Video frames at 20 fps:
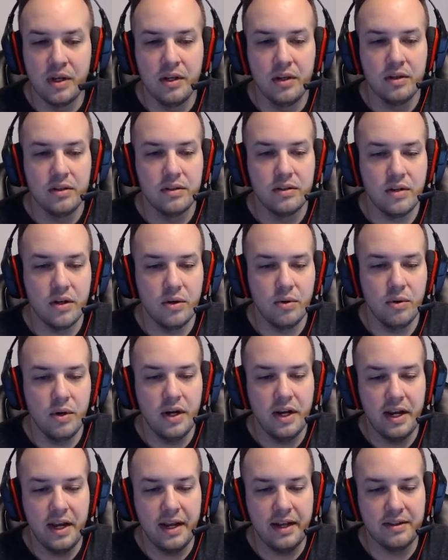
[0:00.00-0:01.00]
So
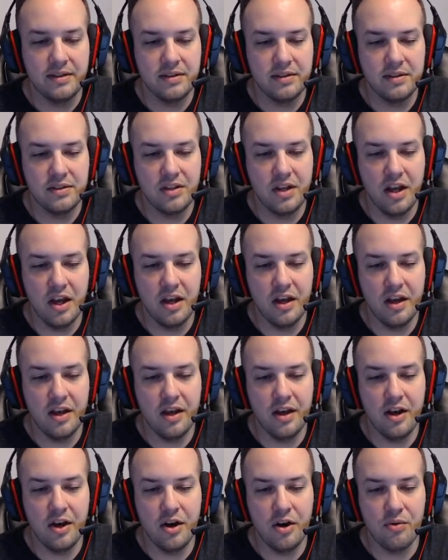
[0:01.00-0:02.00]
it's
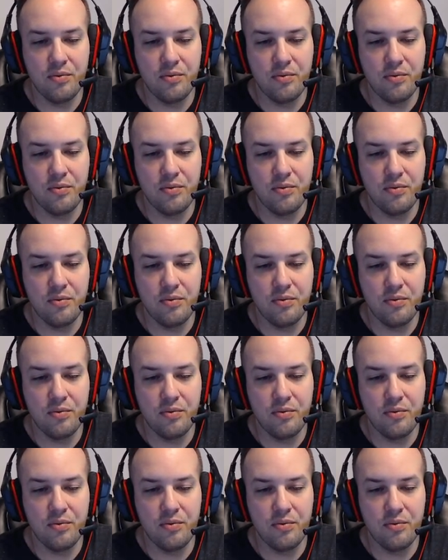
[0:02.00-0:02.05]
a